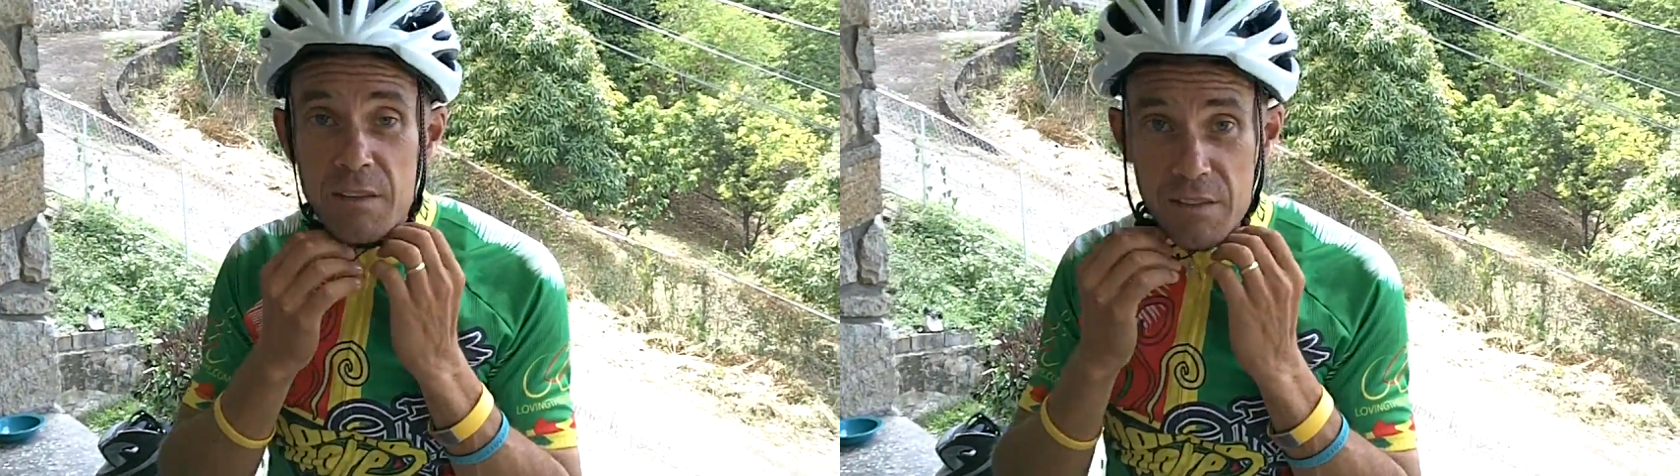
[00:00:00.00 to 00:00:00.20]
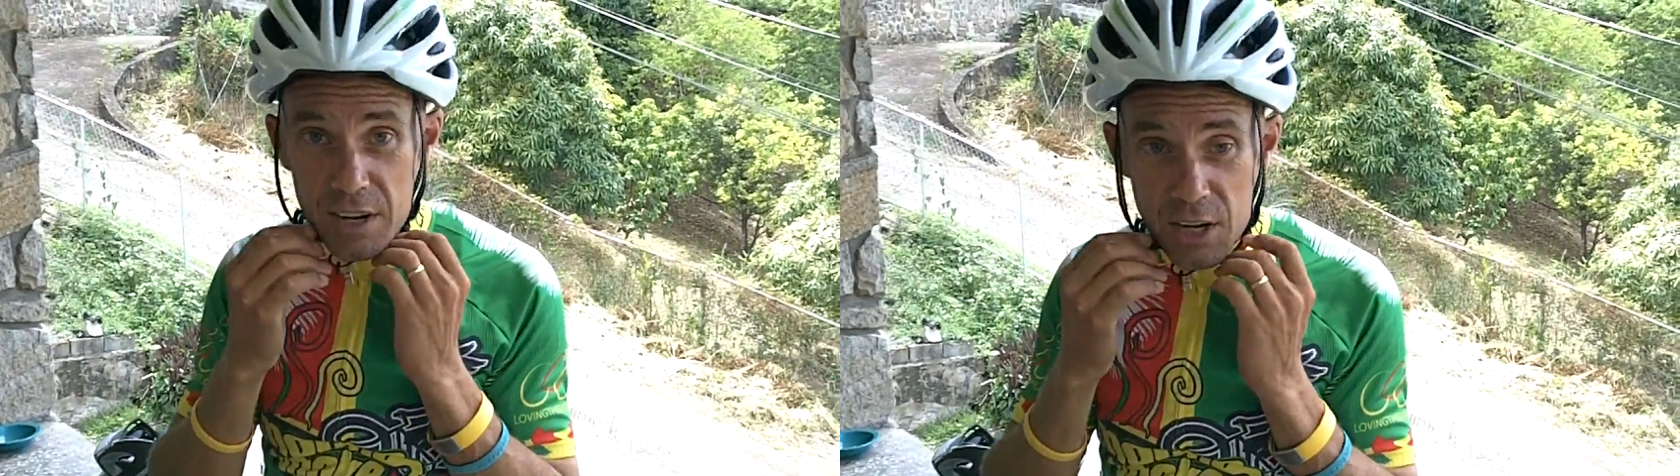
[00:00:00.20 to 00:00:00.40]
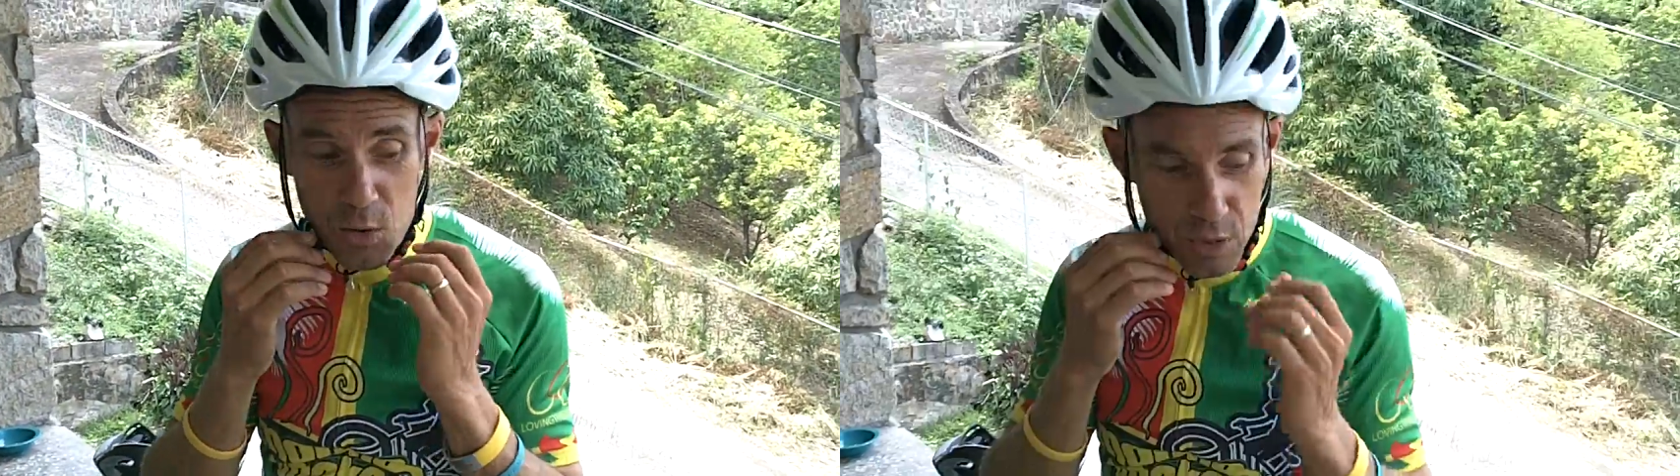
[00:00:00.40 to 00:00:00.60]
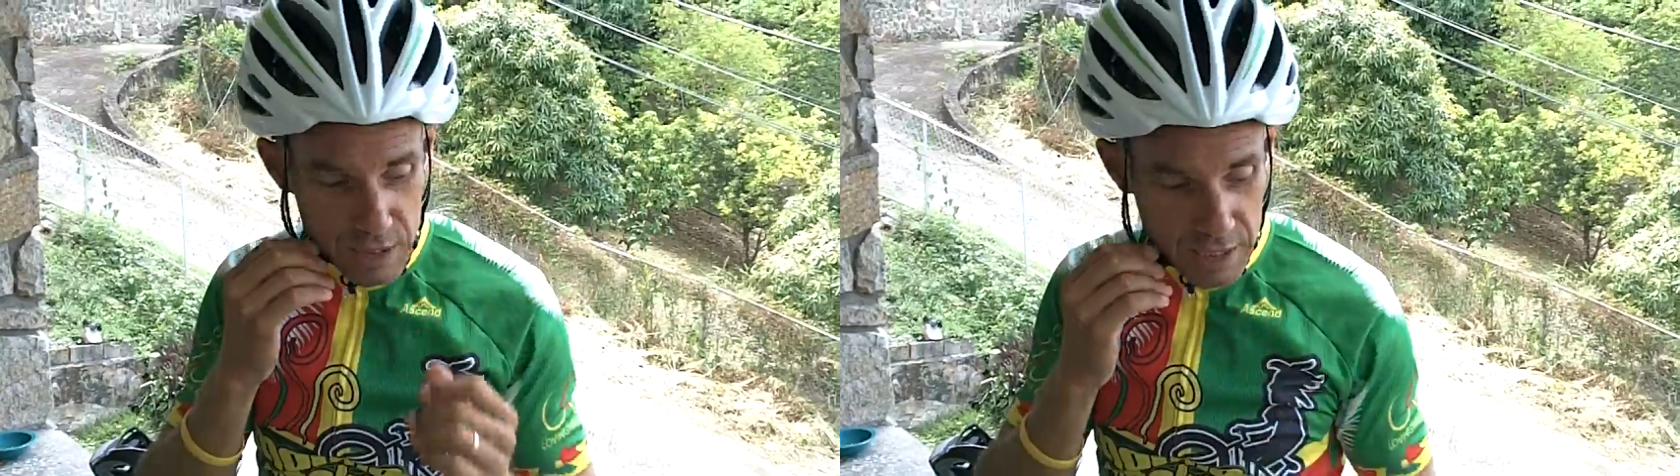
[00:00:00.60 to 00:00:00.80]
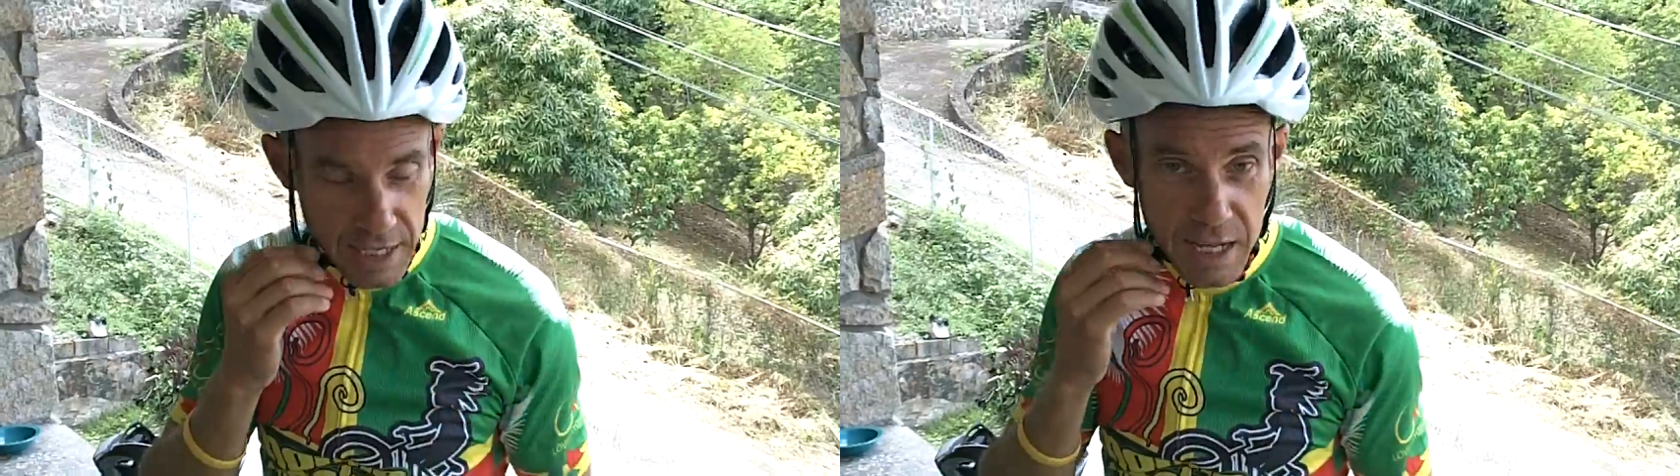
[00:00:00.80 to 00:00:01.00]
Very cool
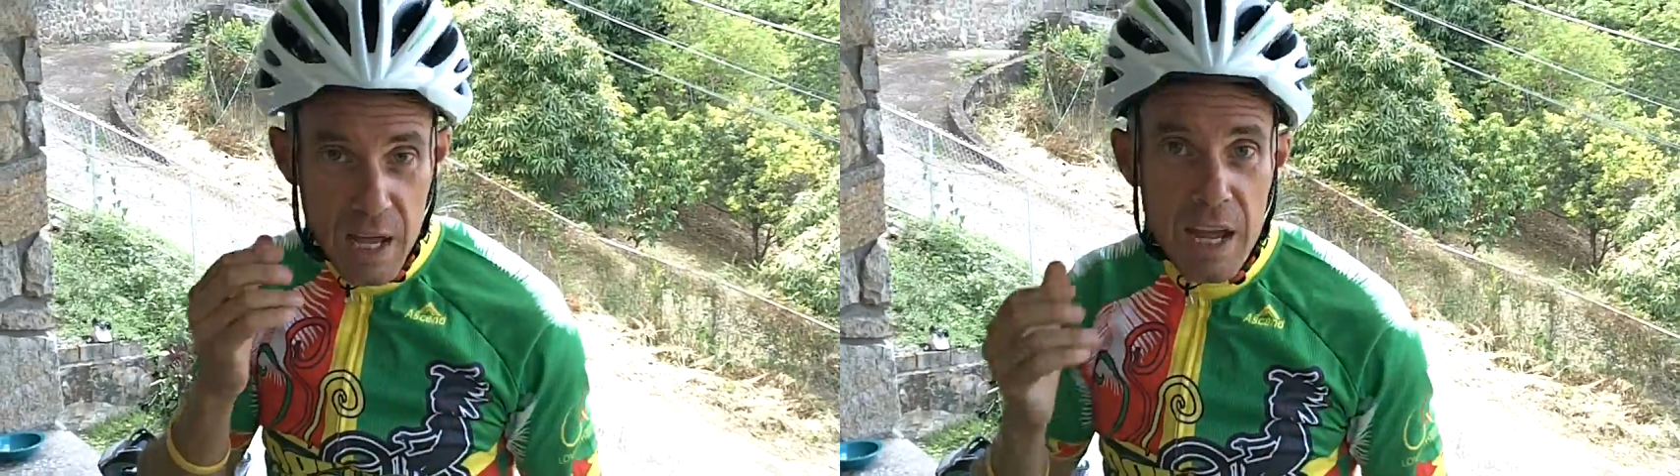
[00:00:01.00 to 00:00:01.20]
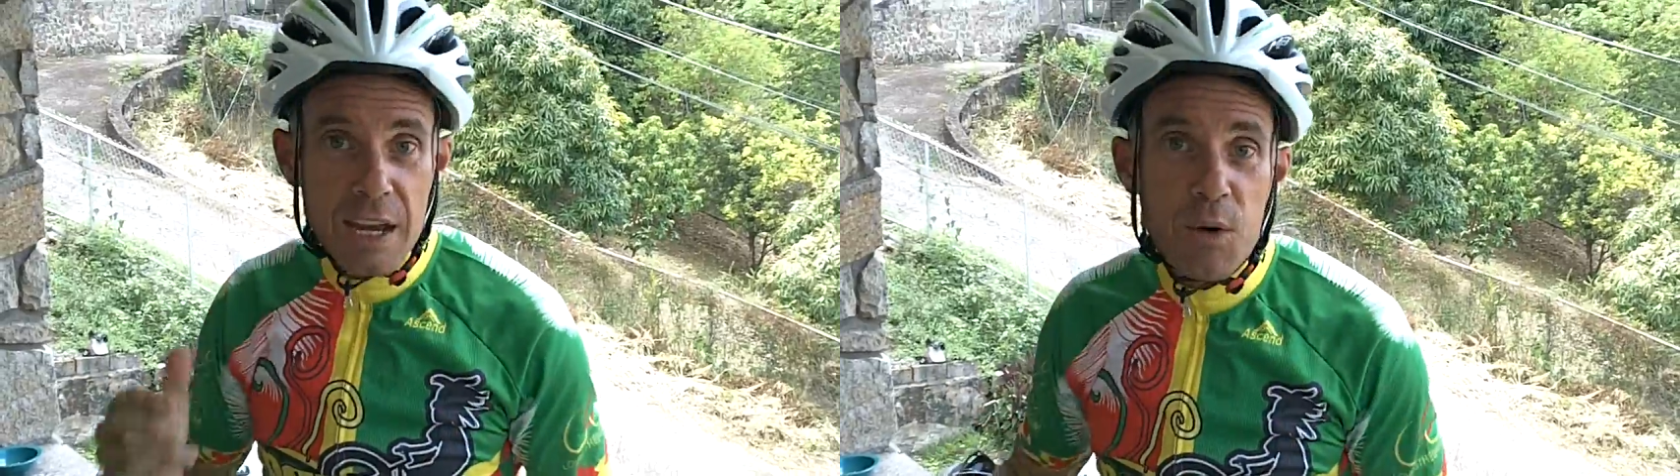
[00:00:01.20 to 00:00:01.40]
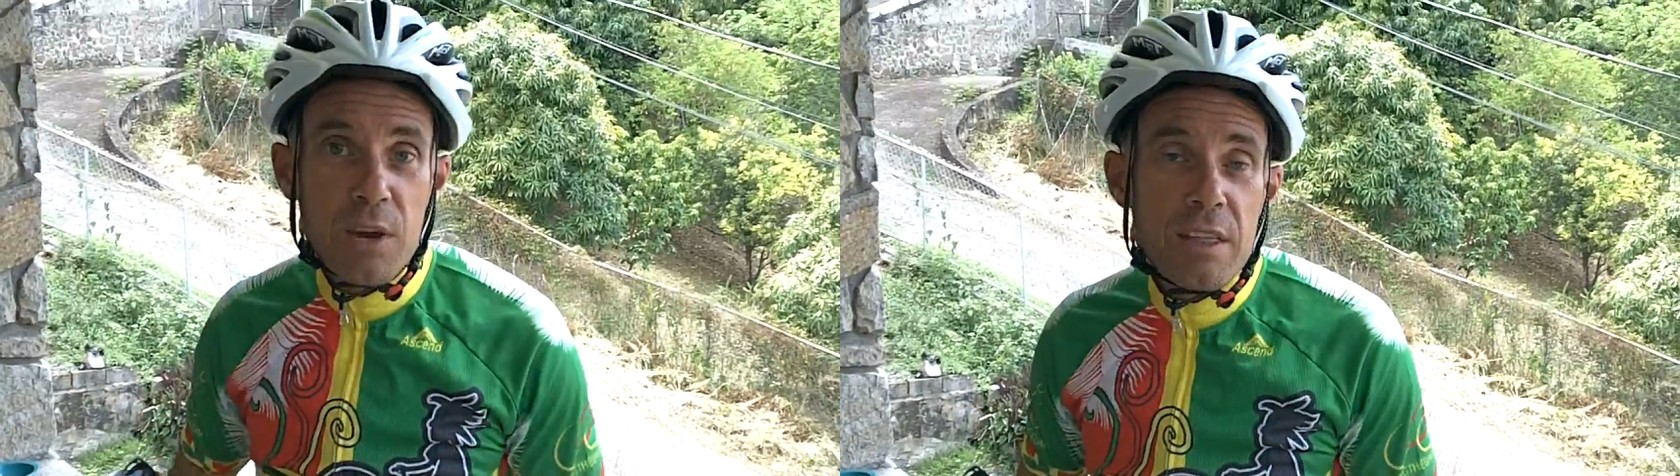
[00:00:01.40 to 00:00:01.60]
and tight. Now,